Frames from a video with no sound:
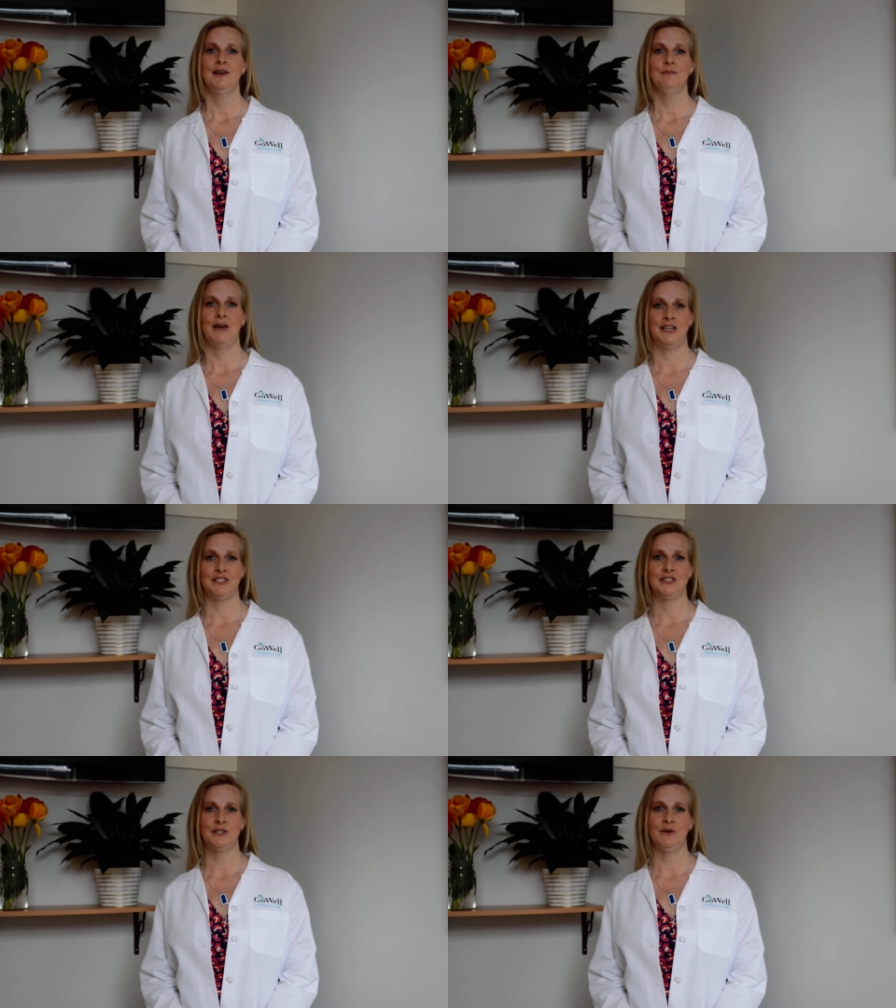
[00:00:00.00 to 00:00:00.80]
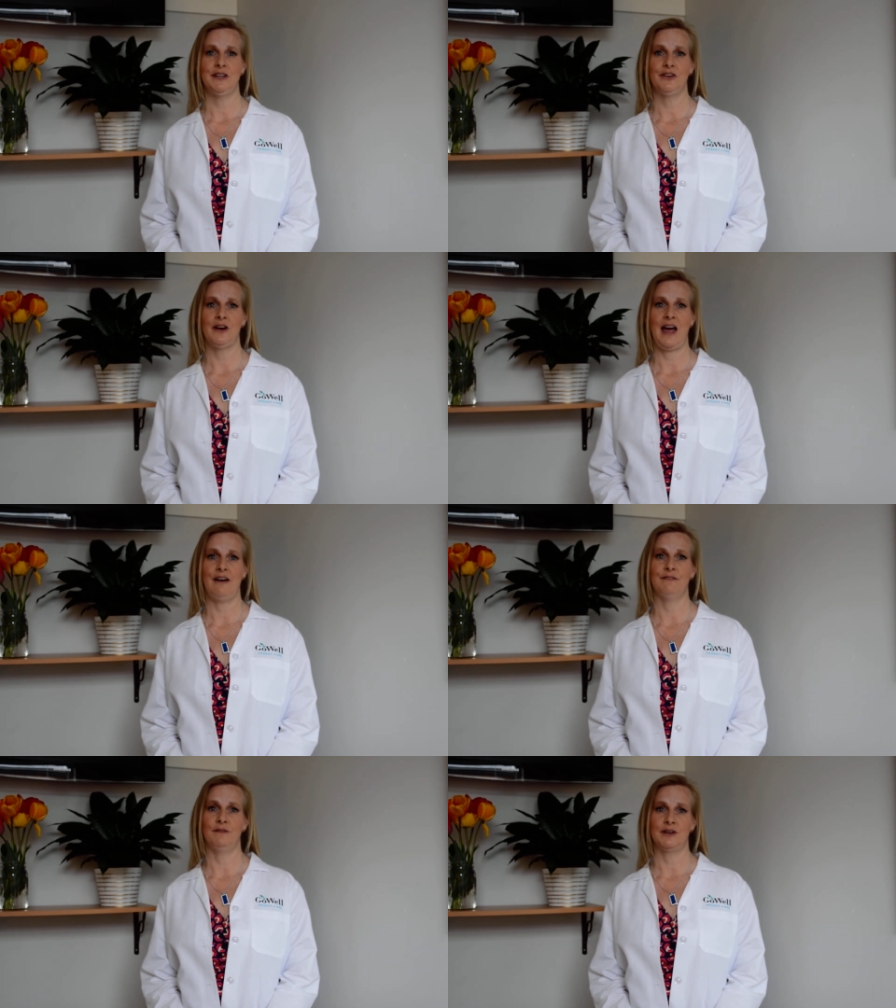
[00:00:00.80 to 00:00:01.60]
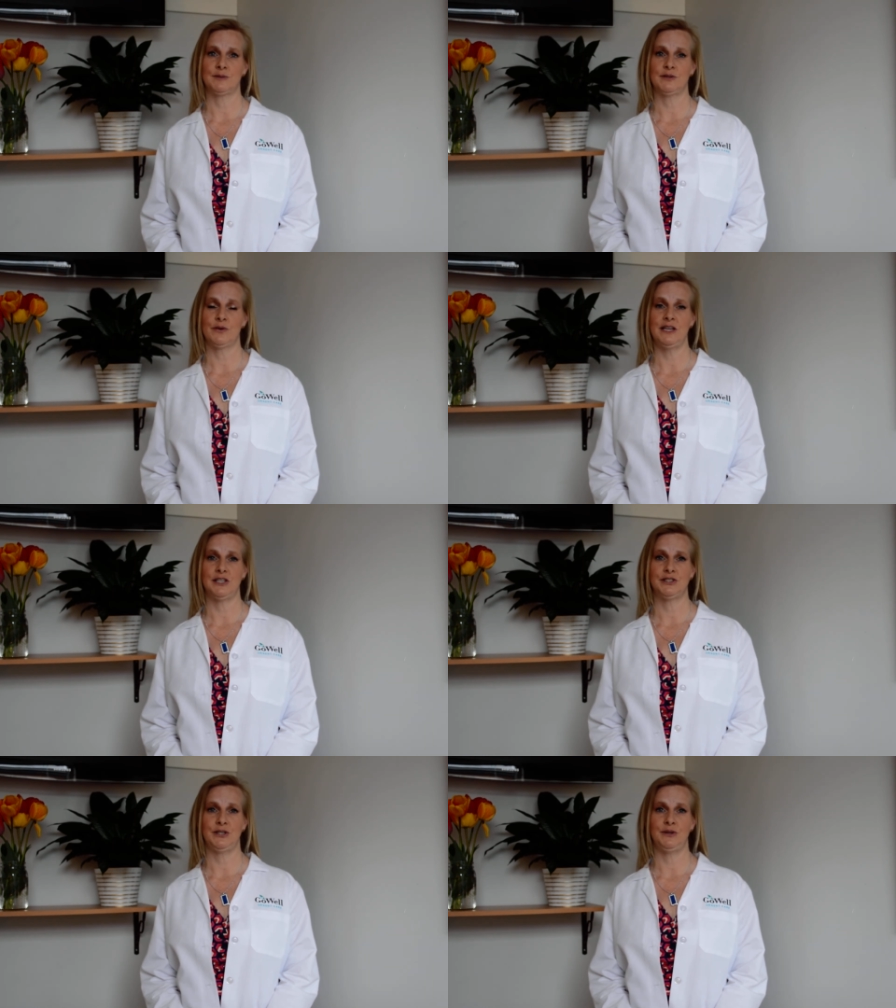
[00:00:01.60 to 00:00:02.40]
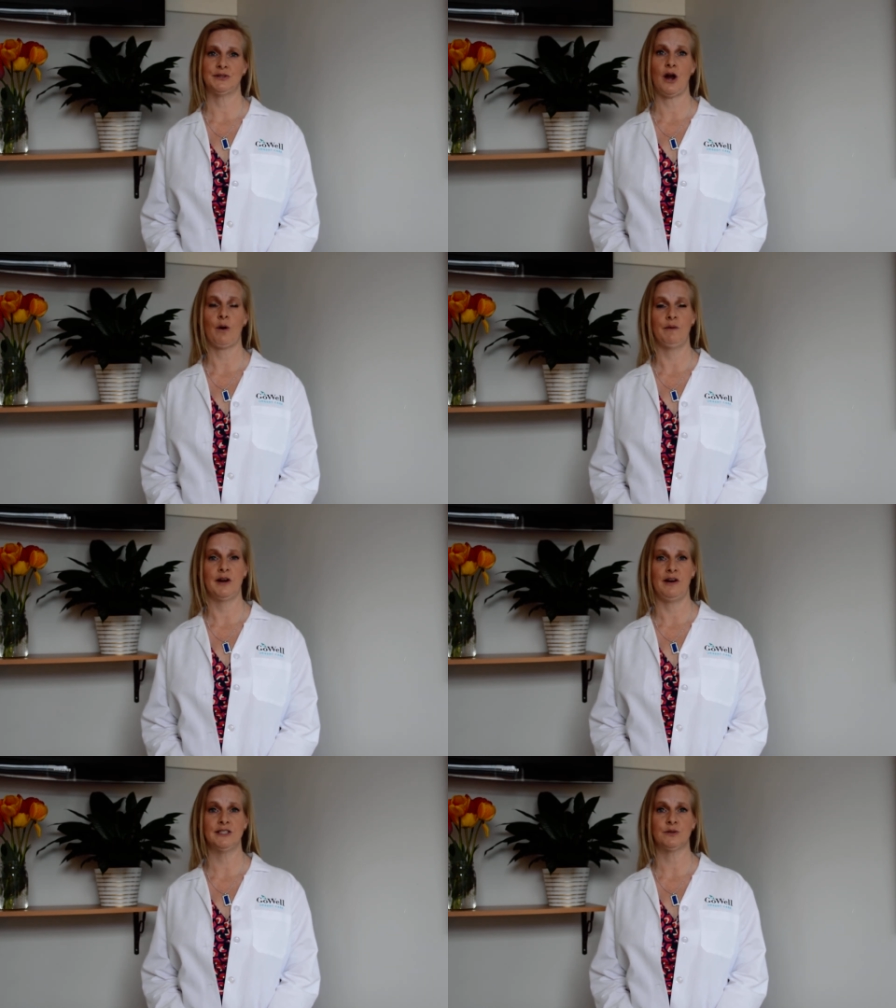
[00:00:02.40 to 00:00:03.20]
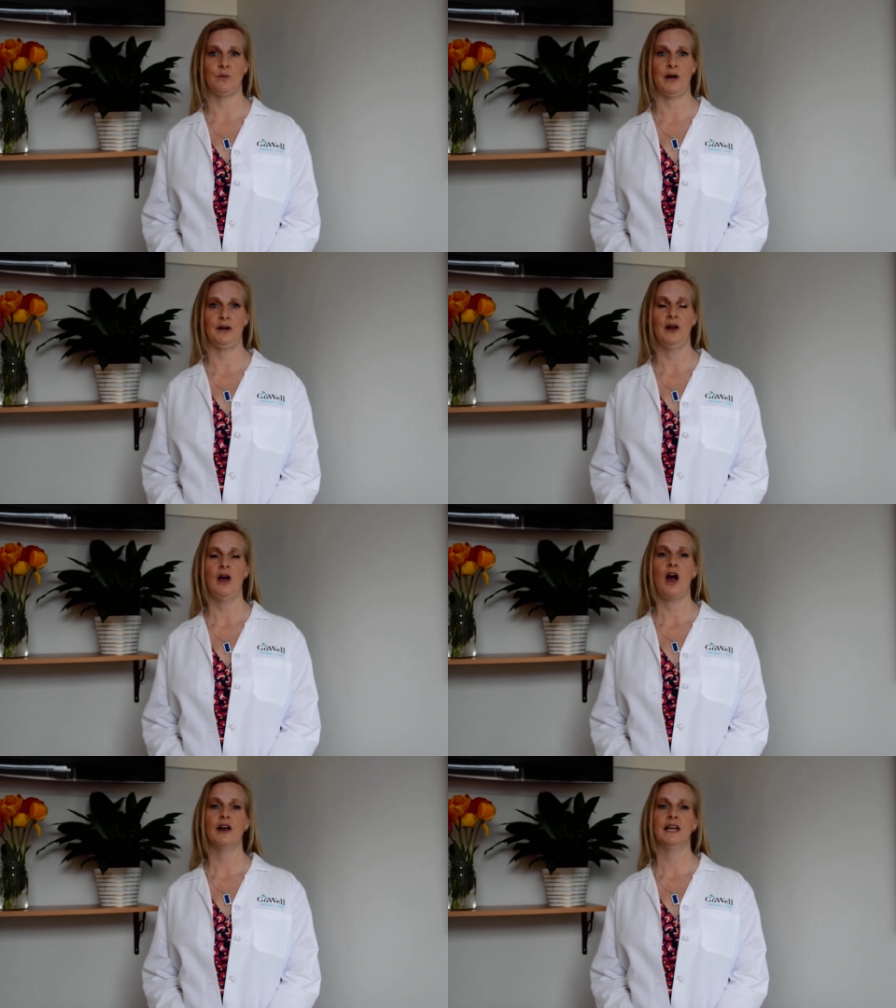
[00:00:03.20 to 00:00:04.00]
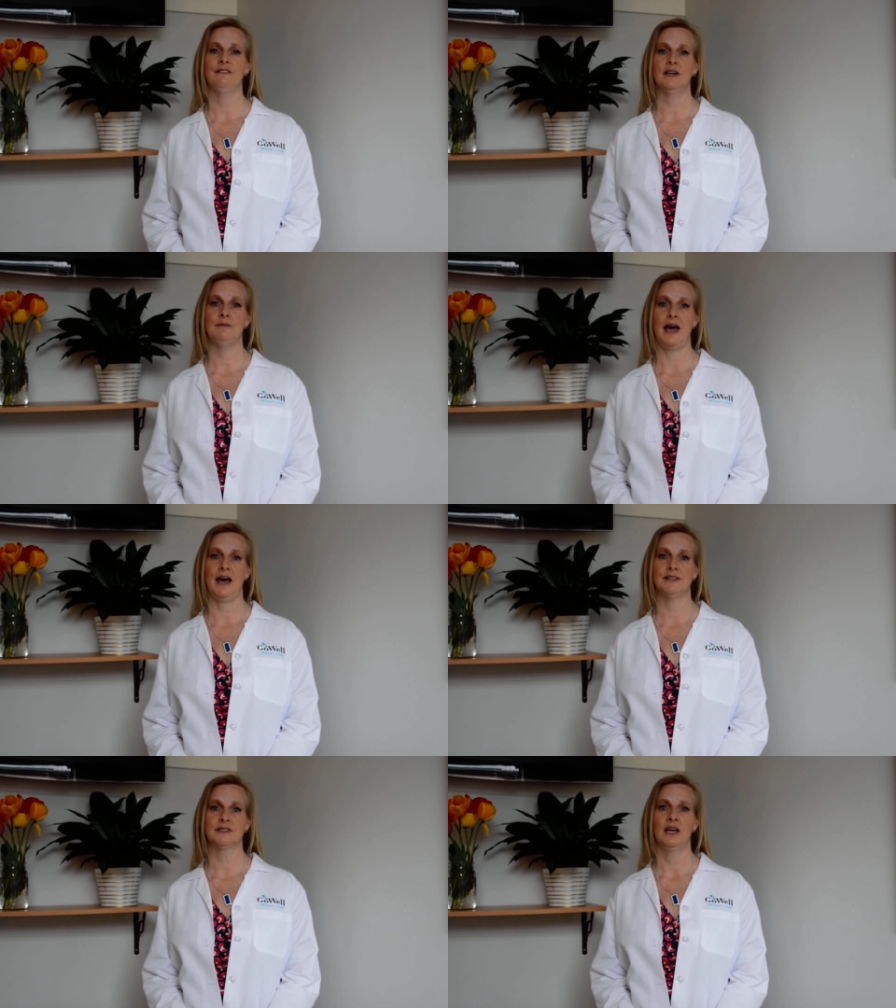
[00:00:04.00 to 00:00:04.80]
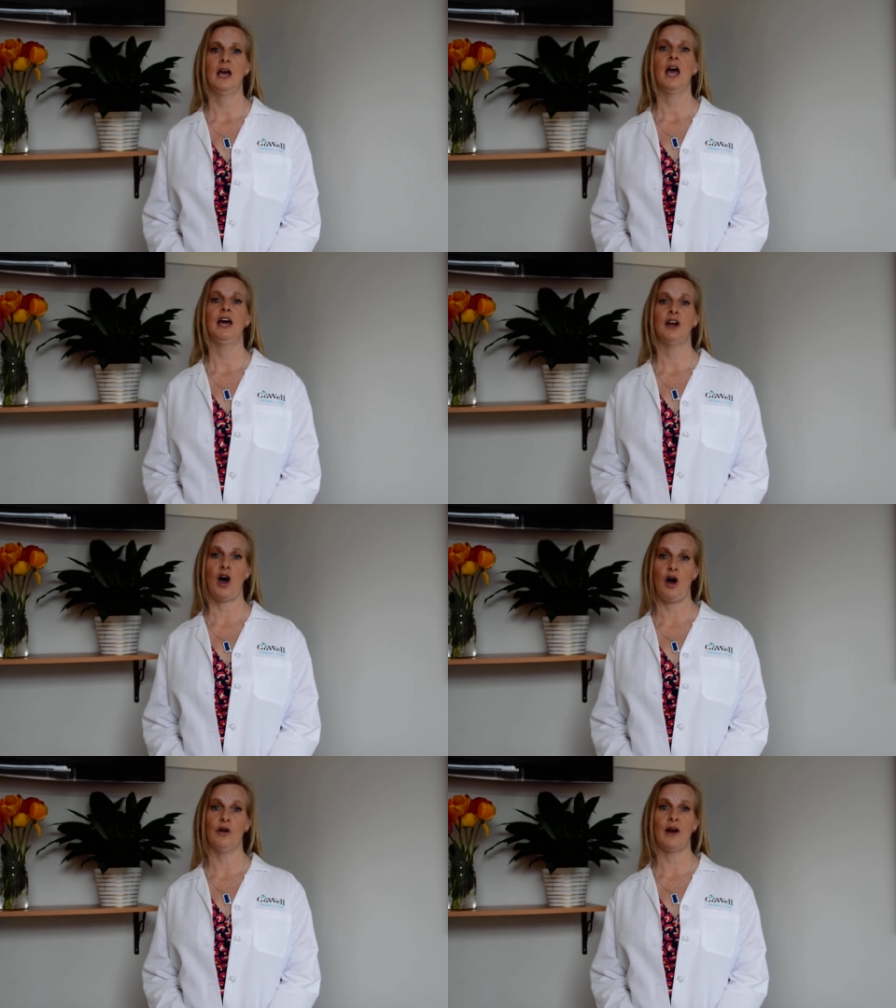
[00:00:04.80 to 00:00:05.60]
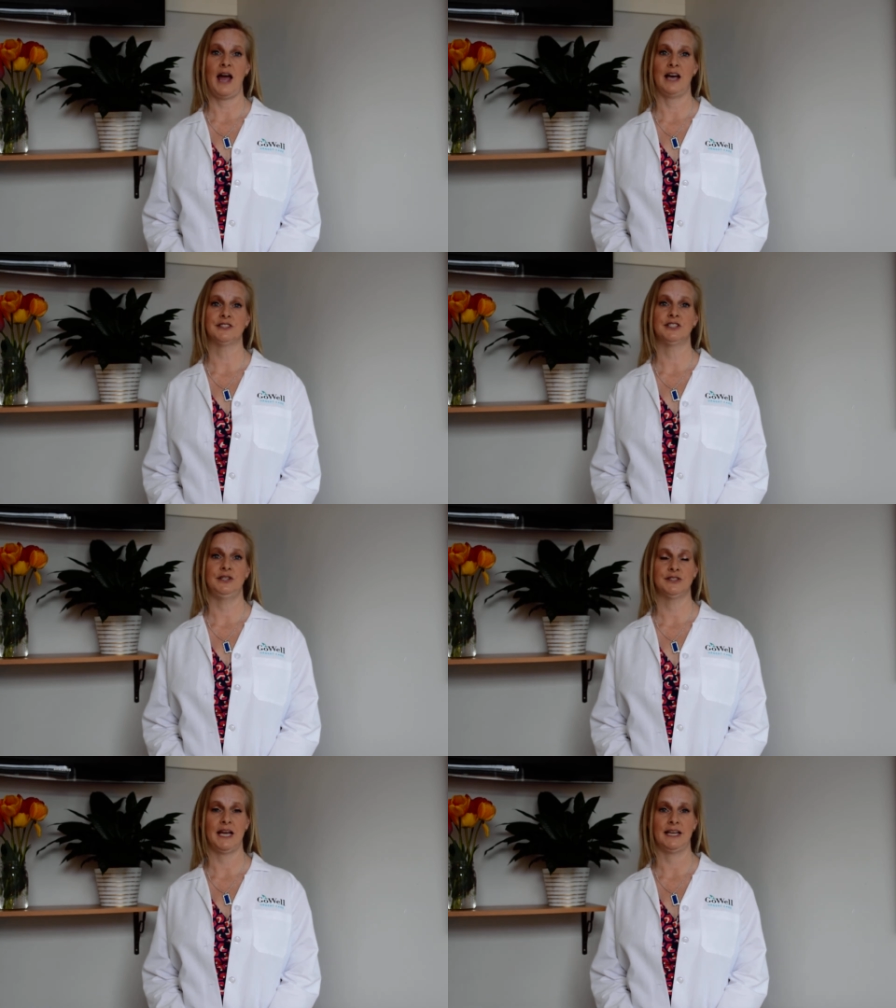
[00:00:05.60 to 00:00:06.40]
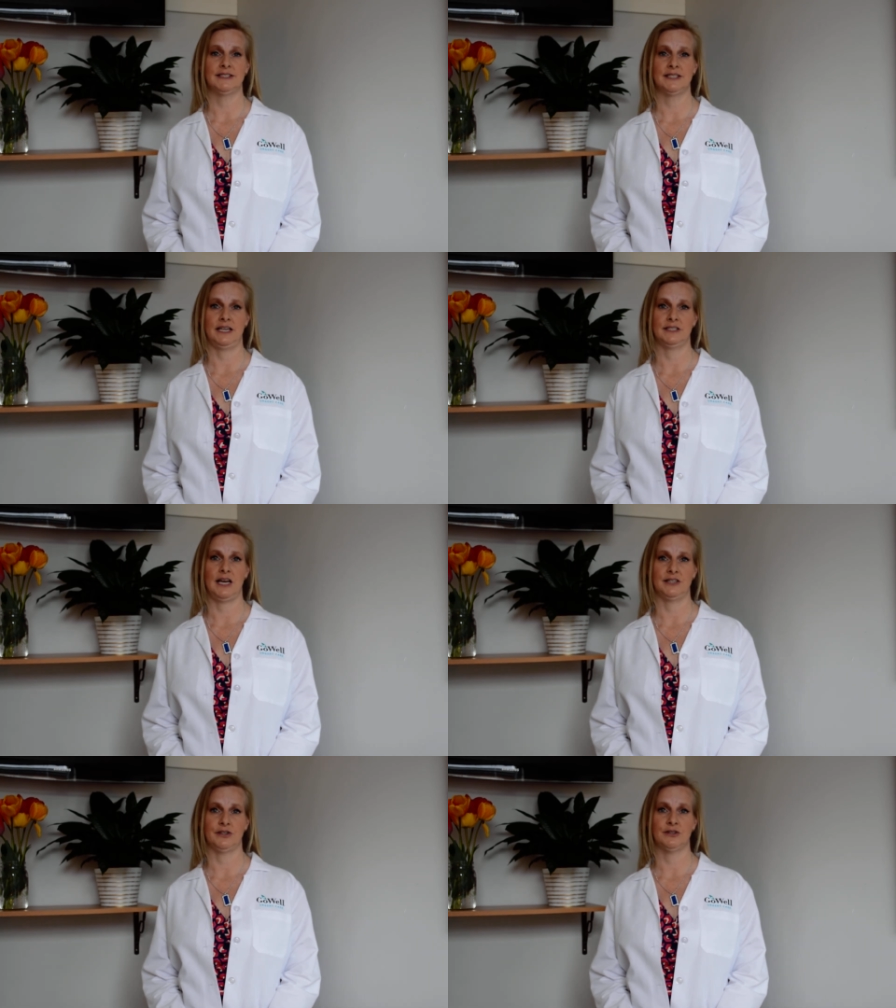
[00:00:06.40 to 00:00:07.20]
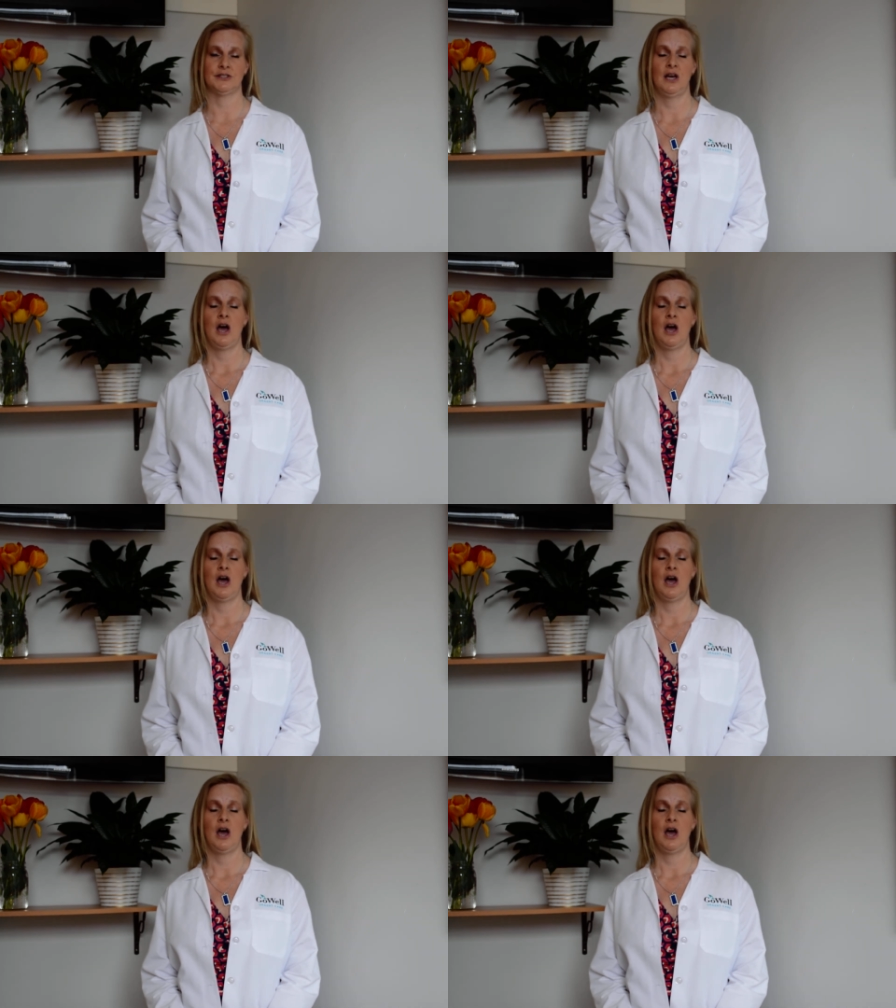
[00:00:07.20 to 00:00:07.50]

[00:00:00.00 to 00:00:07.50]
Patients who either have respiratory issues or who request one are given a mask, and all are asked to use hand sanitizers.